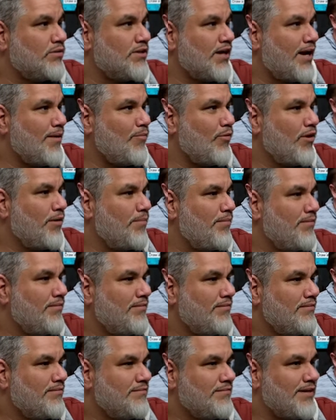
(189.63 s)
Time Warp?
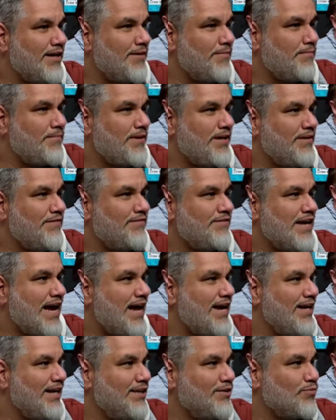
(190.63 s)
Give give
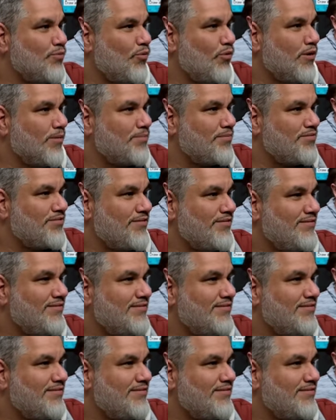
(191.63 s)
Daddy his warps.